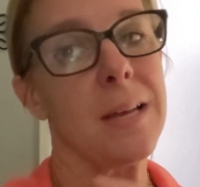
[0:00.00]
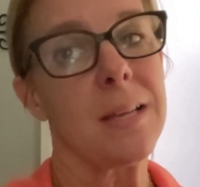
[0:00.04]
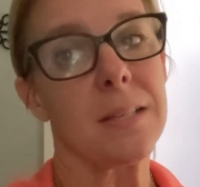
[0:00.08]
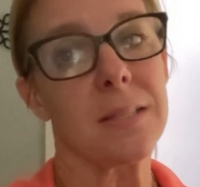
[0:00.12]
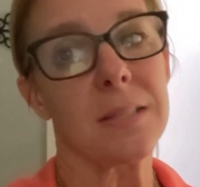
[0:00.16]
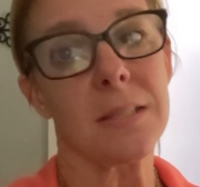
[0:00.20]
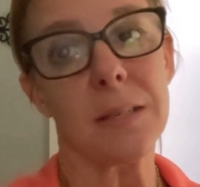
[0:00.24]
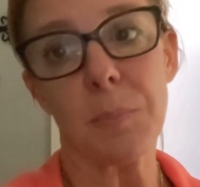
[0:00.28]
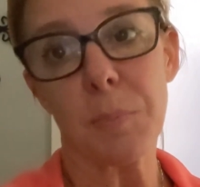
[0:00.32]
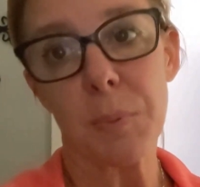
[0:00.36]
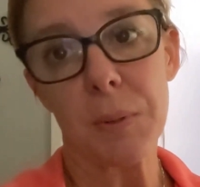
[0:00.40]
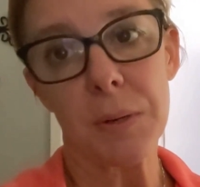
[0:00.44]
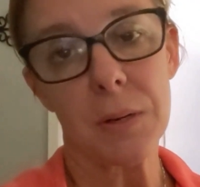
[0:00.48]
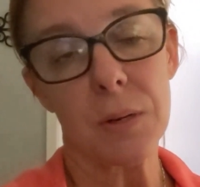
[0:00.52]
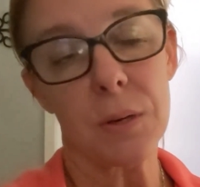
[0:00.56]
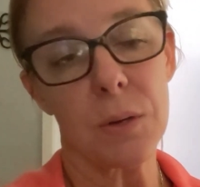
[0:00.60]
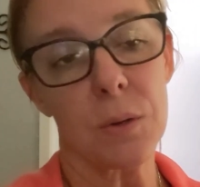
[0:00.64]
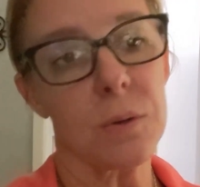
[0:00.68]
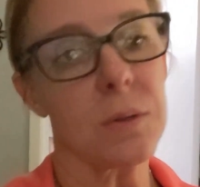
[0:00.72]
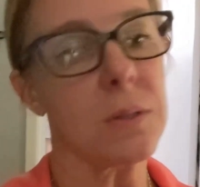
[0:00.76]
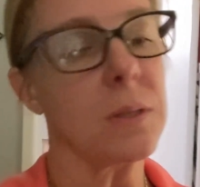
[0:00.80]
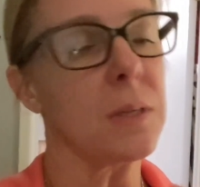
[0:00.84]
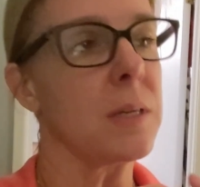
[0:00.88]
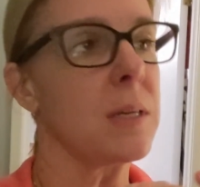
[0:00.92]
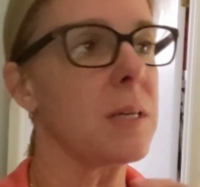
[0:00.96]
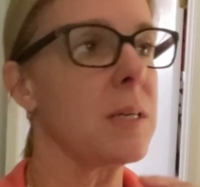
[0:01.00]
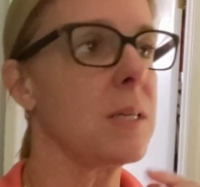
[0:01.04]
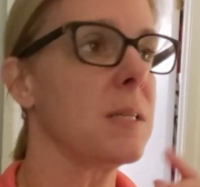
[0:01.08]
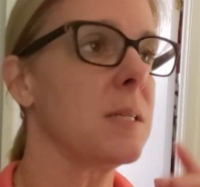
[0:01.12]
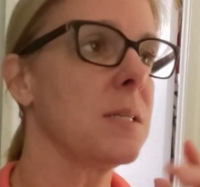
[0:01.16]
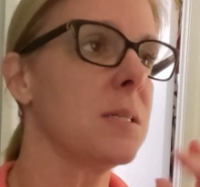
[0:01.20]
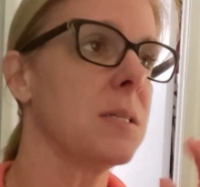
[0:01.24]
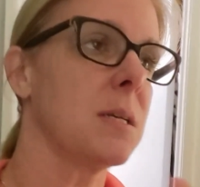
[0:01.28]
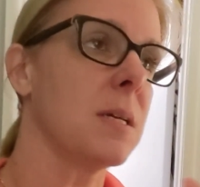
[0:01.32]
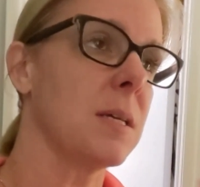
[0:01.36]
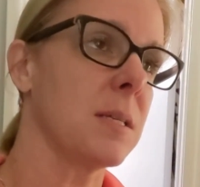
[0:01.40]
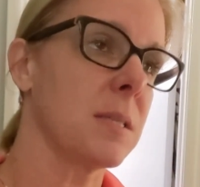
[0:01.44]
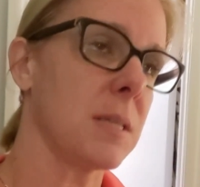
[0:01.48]
sleeping in
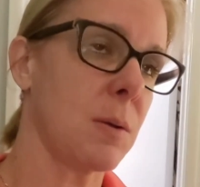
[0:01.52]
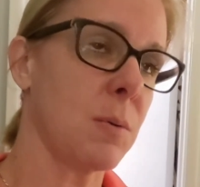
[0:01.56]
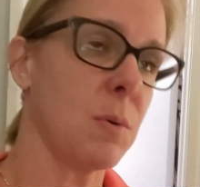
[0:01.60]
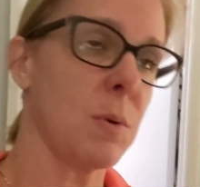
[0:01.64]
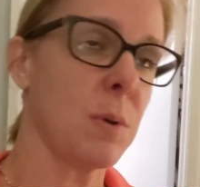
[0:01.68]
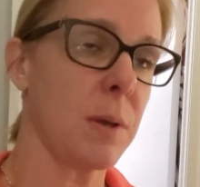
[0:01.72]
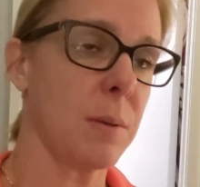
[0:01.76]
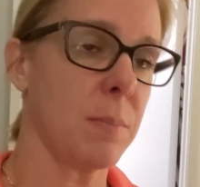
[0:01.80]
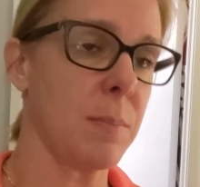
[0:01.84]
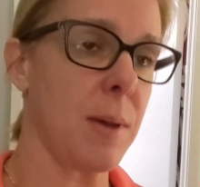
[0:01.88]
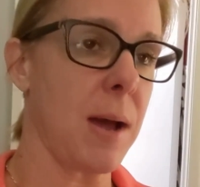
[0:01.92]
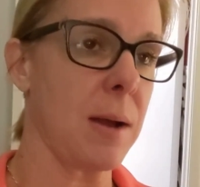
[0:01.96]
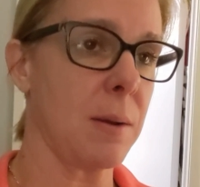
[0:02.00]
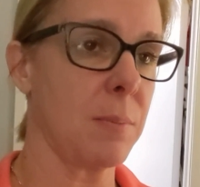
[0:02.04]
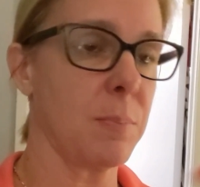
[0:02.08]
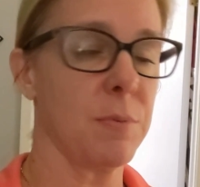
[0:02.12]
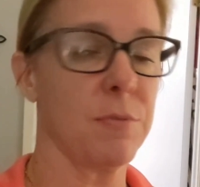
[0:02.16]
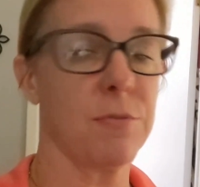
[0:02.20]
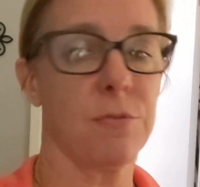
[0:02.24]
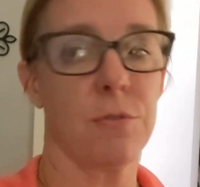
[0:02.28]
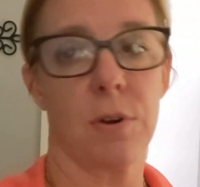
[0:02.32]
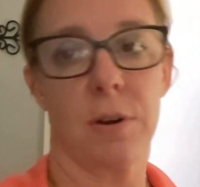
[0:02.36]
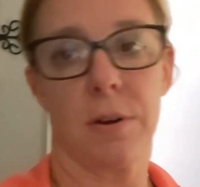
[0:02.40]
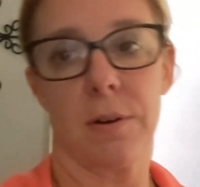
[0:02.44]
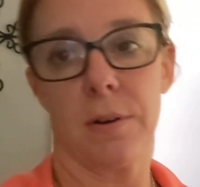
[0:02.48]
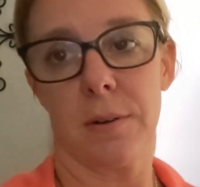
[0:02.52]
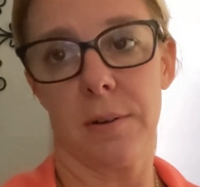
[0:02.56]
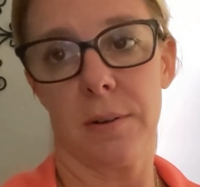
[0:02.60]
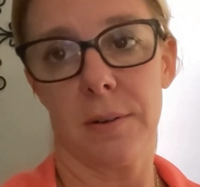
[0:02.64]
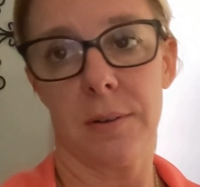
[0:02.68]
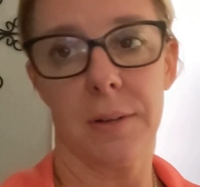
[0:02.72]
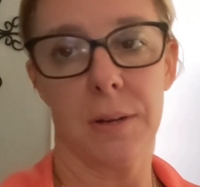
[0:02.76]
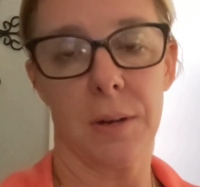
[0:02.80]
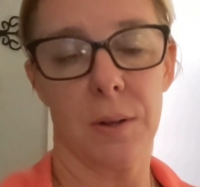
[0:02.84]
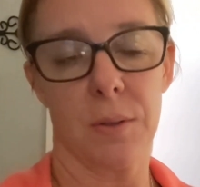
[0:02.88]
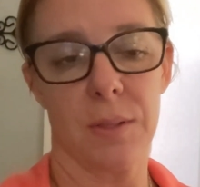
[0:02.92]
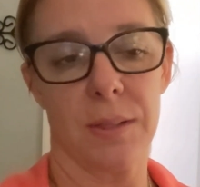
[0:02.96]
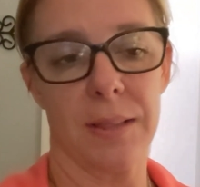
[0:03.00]
Oakland because I won't get back before,
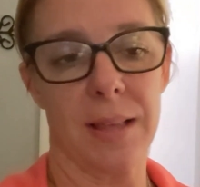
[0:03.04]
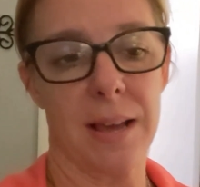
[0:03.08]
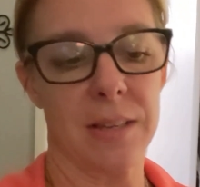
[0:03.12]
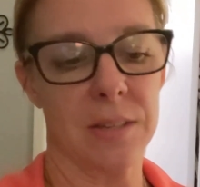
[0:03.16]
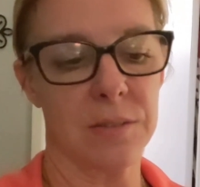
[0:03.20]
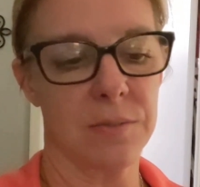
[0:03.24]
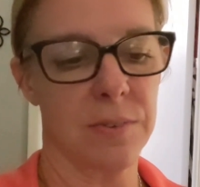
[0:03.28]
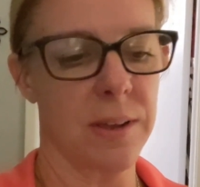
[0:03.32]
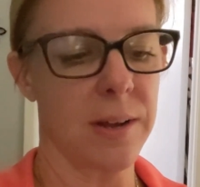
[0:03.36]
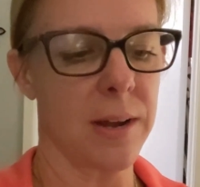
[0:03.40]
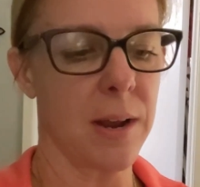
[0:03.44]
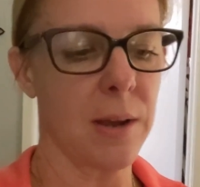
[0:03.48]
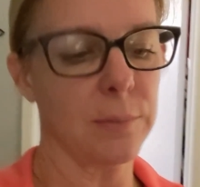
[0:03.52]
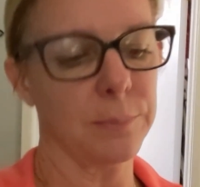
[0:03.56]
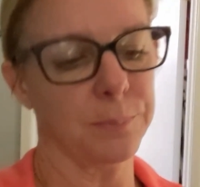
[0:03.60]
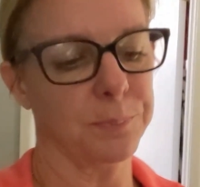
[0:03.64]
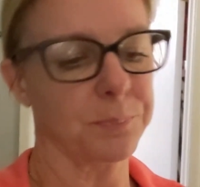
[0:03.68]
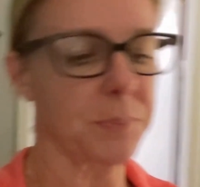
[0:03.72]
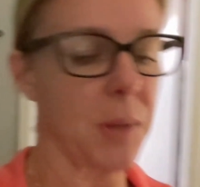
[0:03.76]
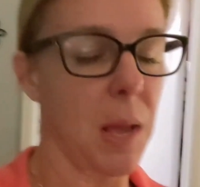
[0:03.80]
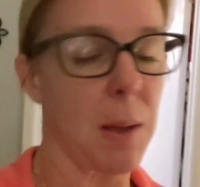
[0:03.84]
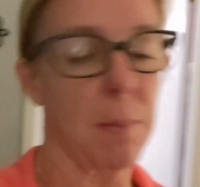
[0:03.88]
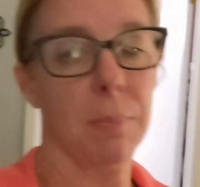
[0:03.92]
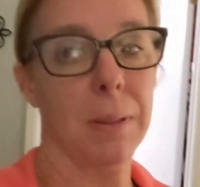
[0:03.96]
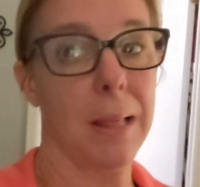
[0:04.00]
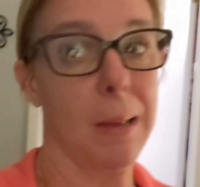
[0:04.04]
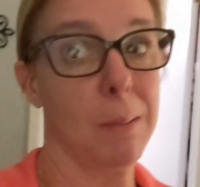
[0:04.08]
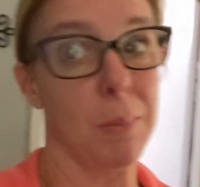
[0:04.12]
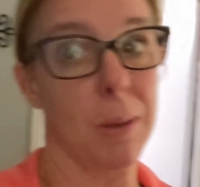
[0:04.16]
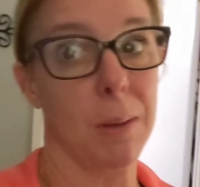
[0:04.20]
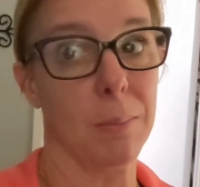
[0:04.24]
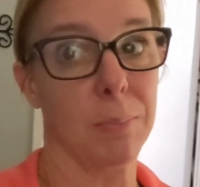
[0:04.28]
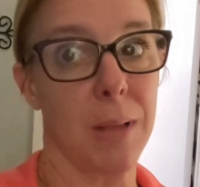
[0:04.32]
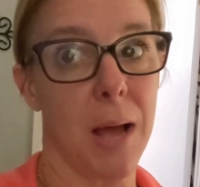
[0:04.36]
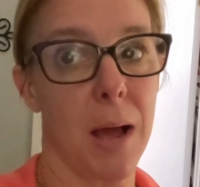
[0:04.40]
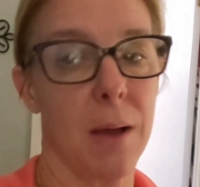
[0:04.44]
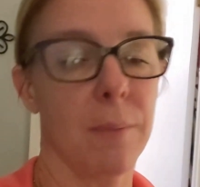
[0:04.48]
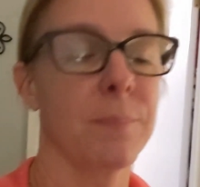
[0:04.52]
you know, the last flight out, blah blah
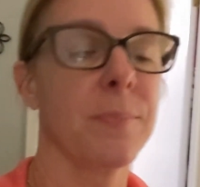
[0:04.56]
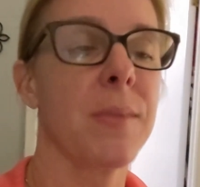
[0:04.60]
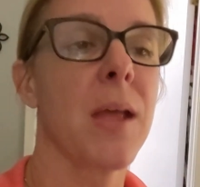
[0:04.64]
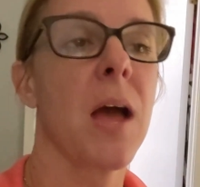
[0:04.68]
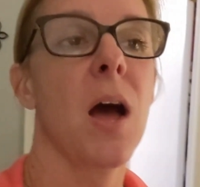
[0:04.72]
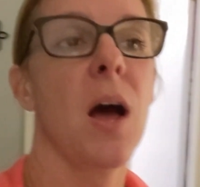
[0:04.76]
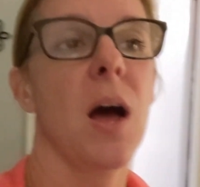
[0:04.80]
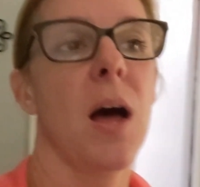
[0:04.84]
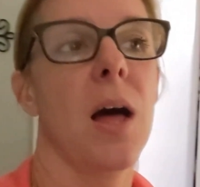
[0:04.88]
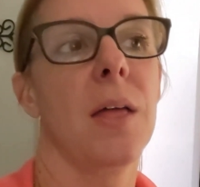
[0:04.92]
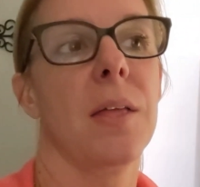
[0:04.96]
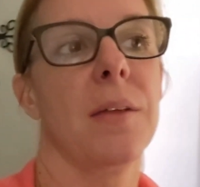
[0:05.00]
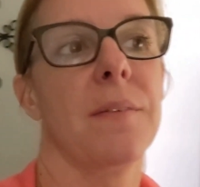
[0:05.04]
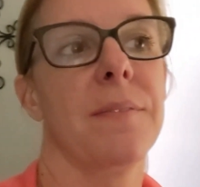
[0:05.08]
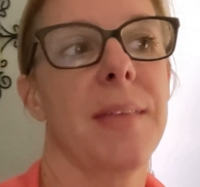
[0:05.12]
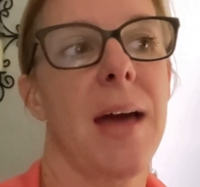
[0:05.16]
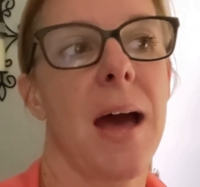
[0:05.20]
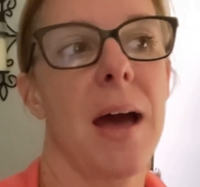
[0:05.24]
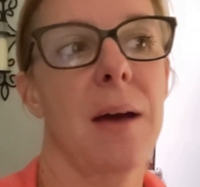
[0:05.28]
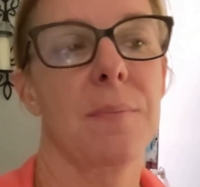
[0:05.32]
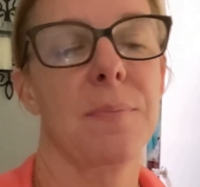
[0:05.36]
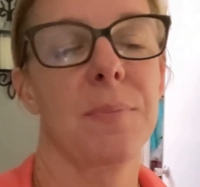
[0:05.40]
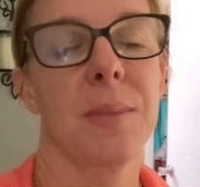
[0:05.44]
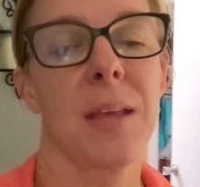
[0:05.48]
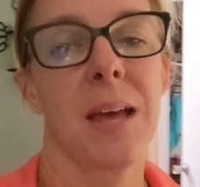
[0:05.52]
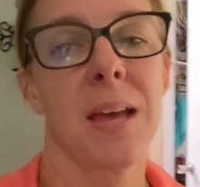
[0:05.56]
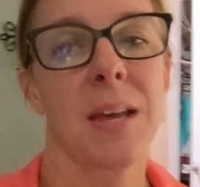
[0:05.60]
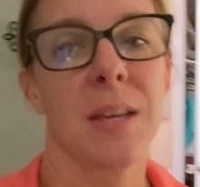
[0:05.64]
blah, all of that.